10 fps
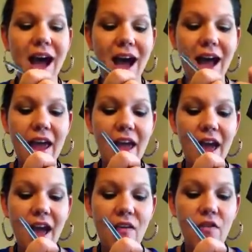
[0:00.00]
I
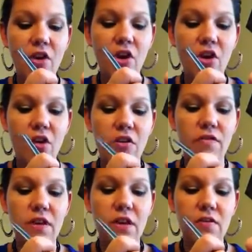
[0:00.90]
have
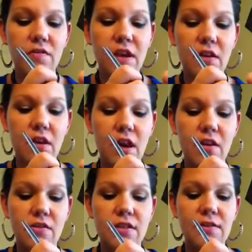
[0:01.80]
curved
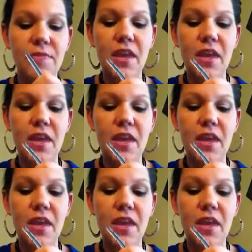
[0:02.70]
fingernails.